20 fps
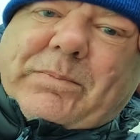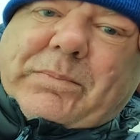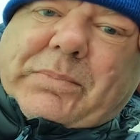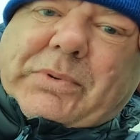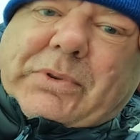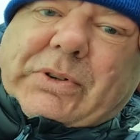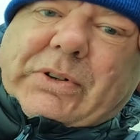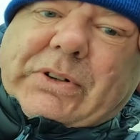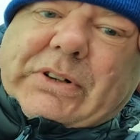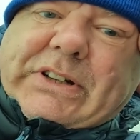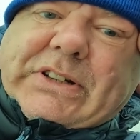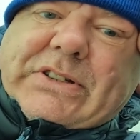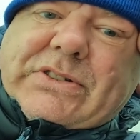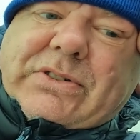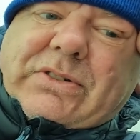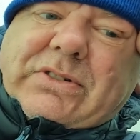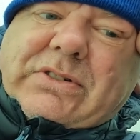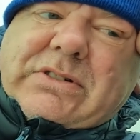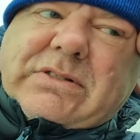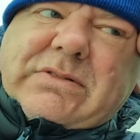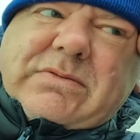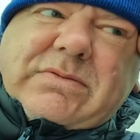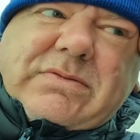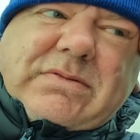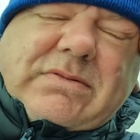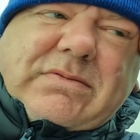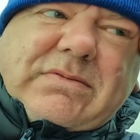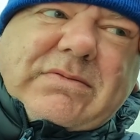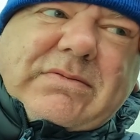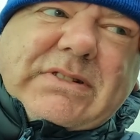but it took,
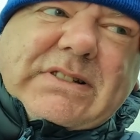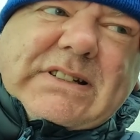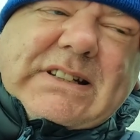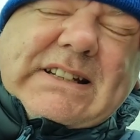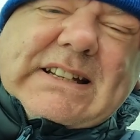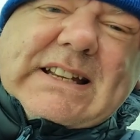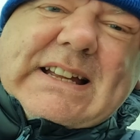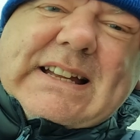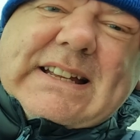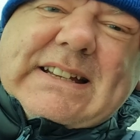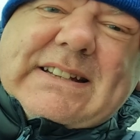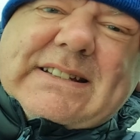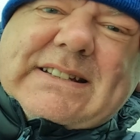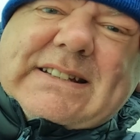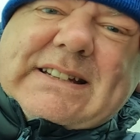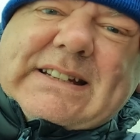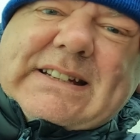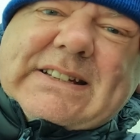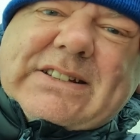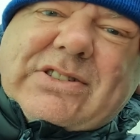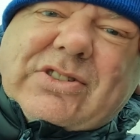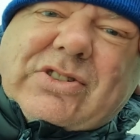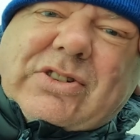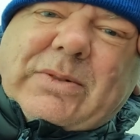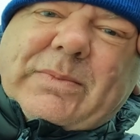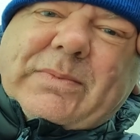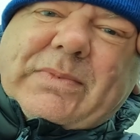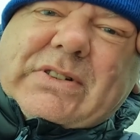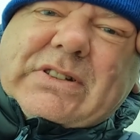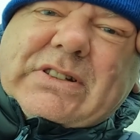was it 9 days to
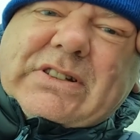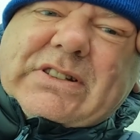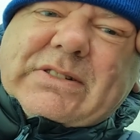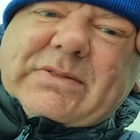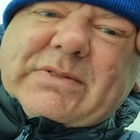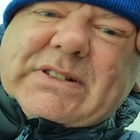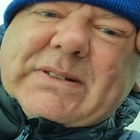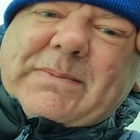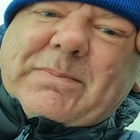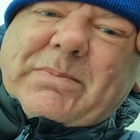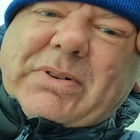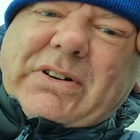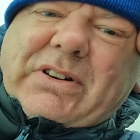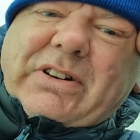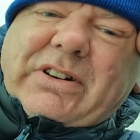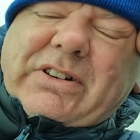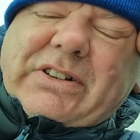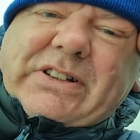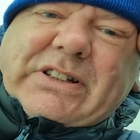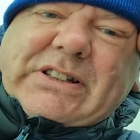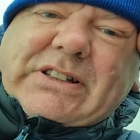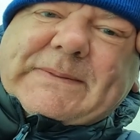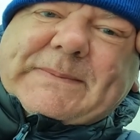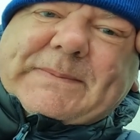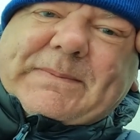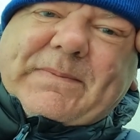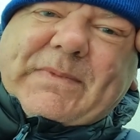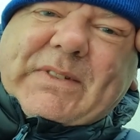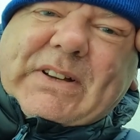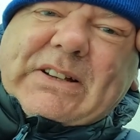come because it was imported.
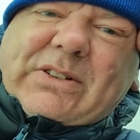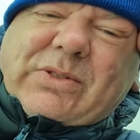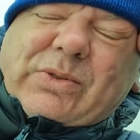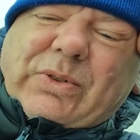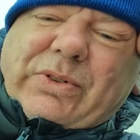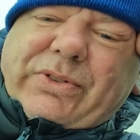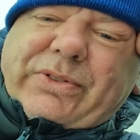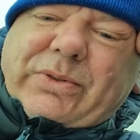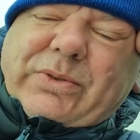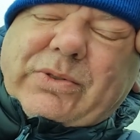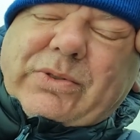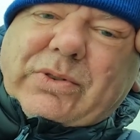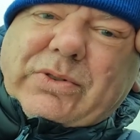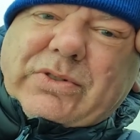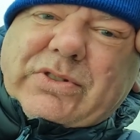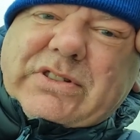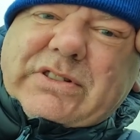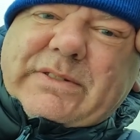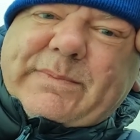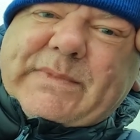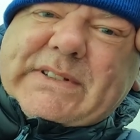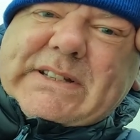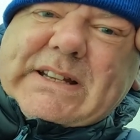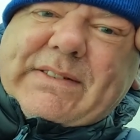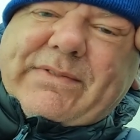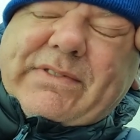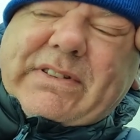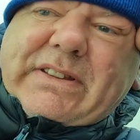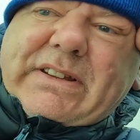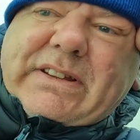I had to go through customs
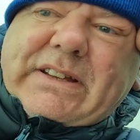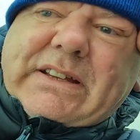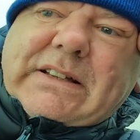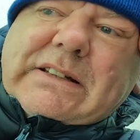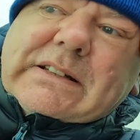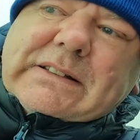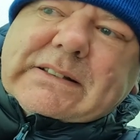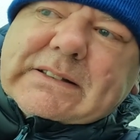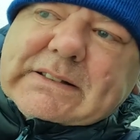and everything.